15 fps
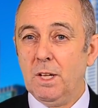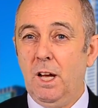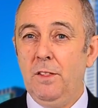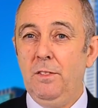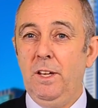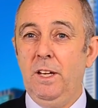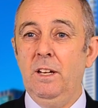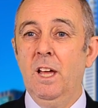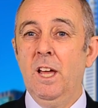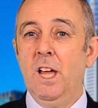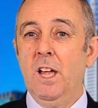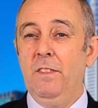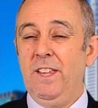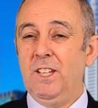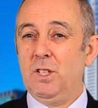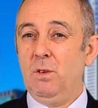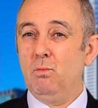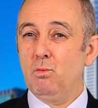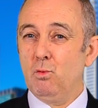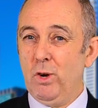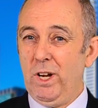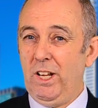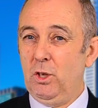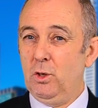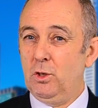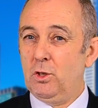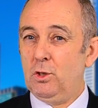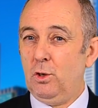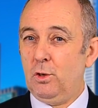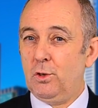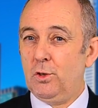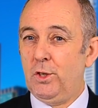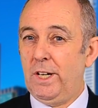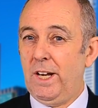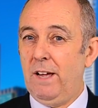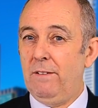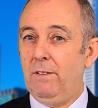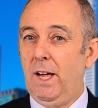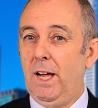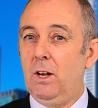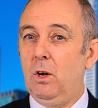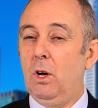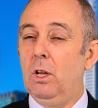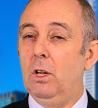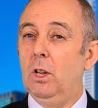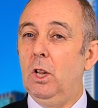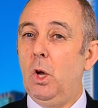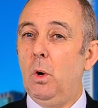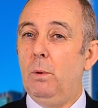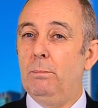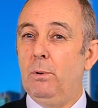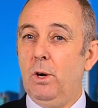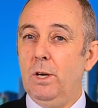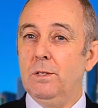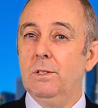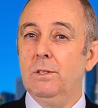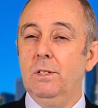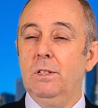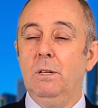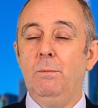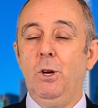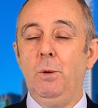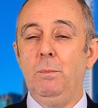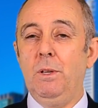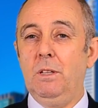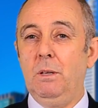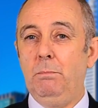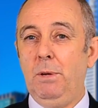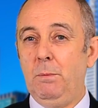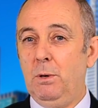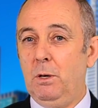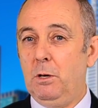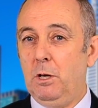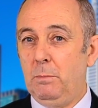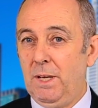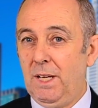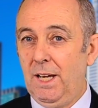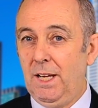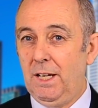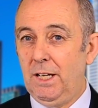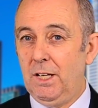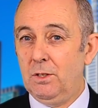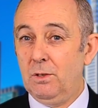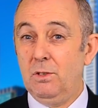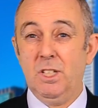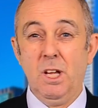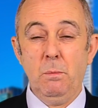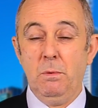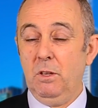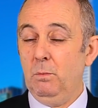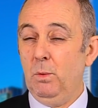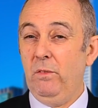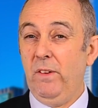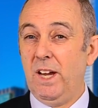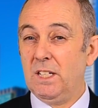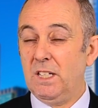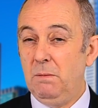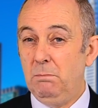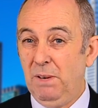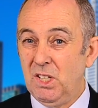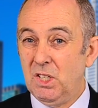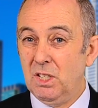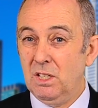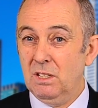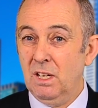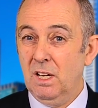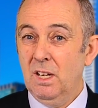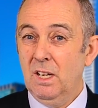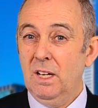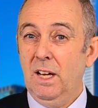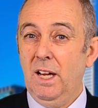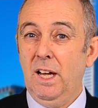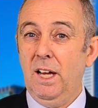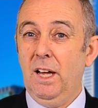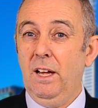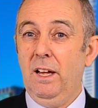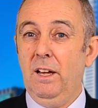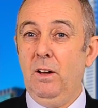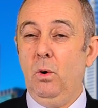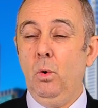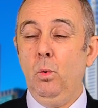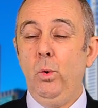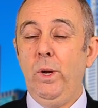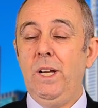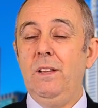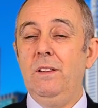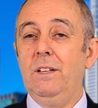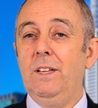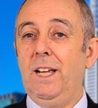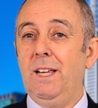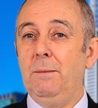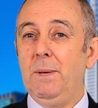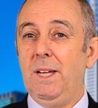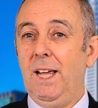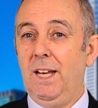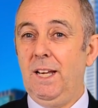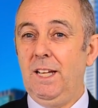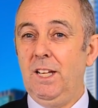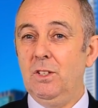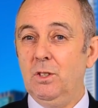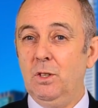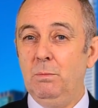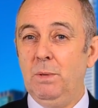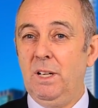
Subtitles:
I think there's some really good stocks that have got lower prices at the moment that people could be getting into. Some of them we've actually mentioned already that they could be getting into.